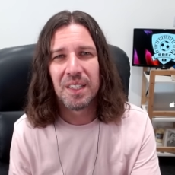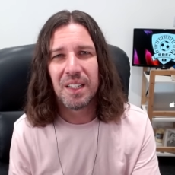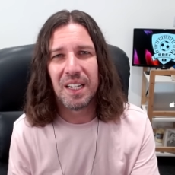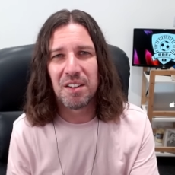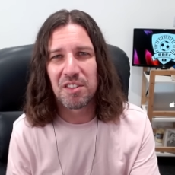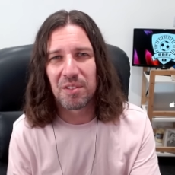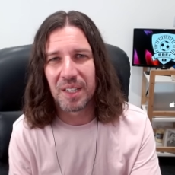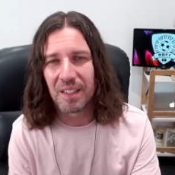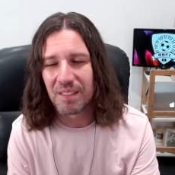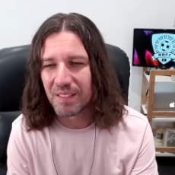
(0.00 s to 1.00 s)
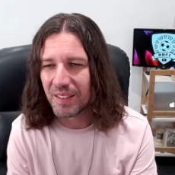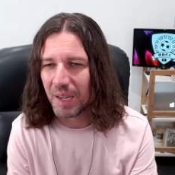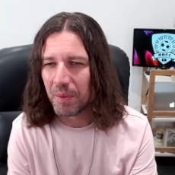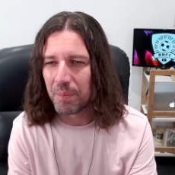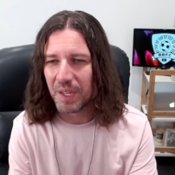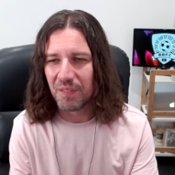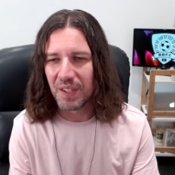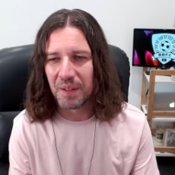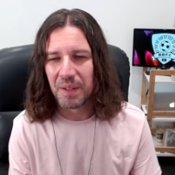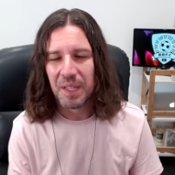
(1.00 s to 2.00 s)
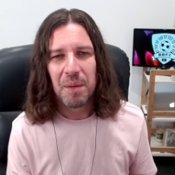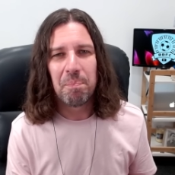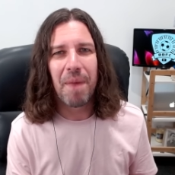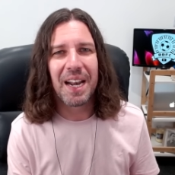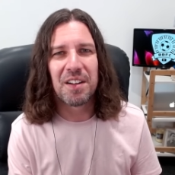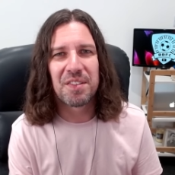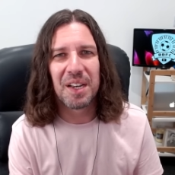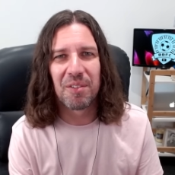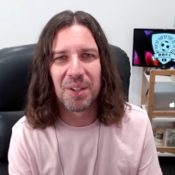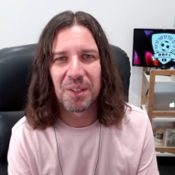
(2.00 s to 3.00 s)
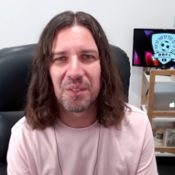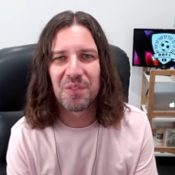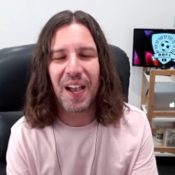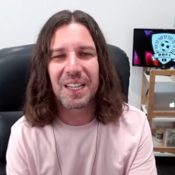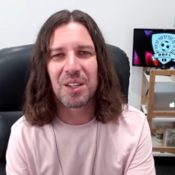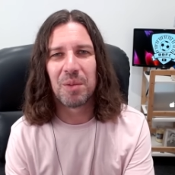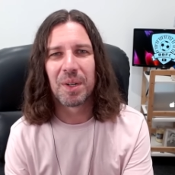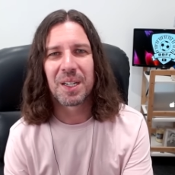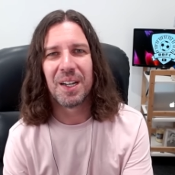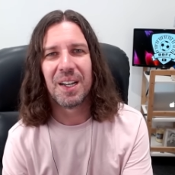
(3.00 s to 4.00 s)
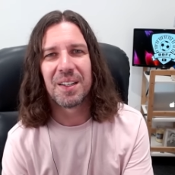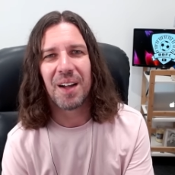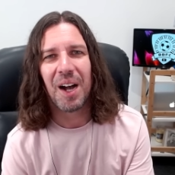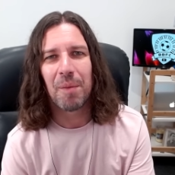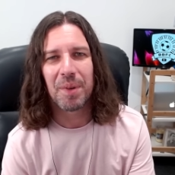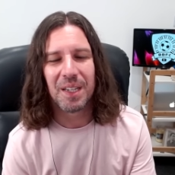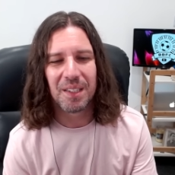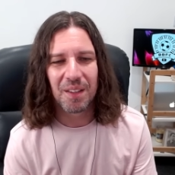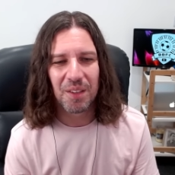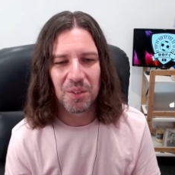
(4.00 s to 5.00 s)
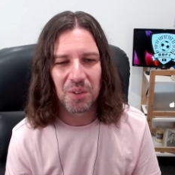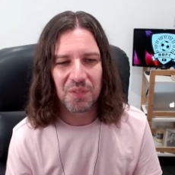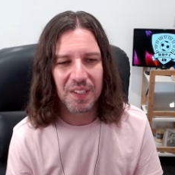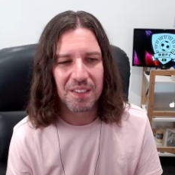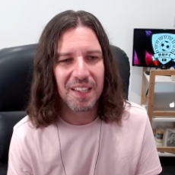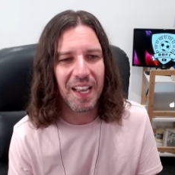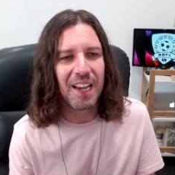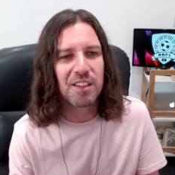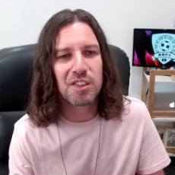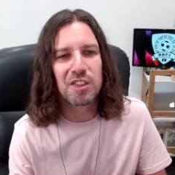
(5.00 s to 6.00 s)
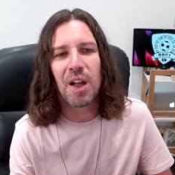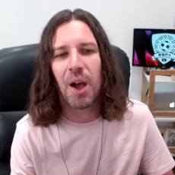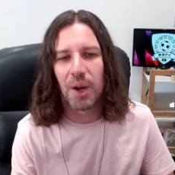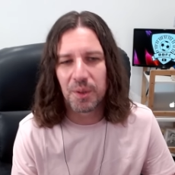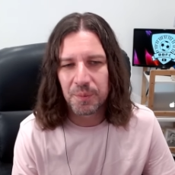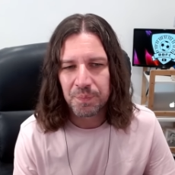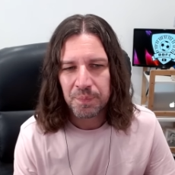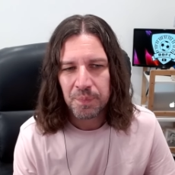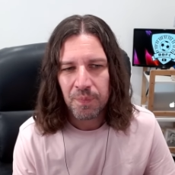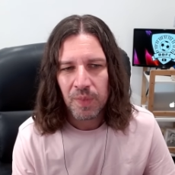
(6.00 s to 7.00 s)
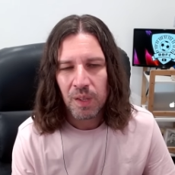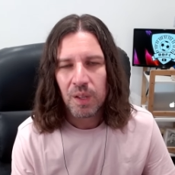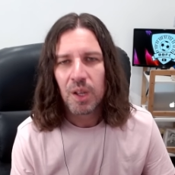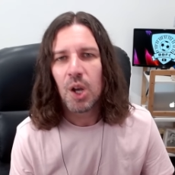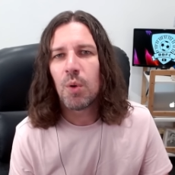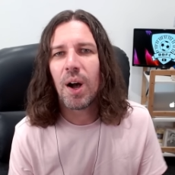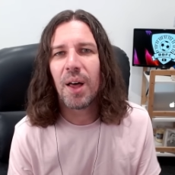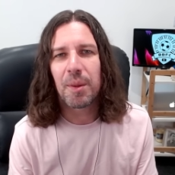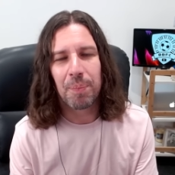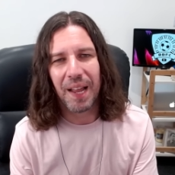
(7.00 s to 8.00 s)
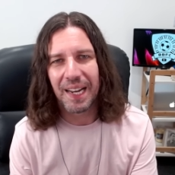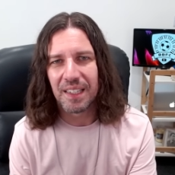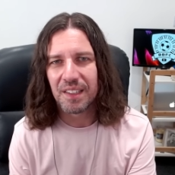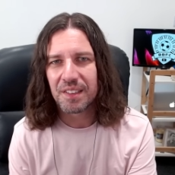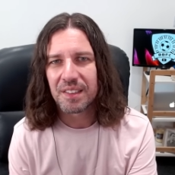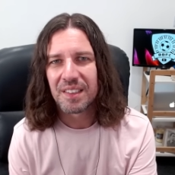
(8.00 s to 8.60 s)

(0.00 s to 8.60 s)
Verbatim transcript: injury and um, a bit of a managerial vacuum occurred up in the northeast there. So, who are the players?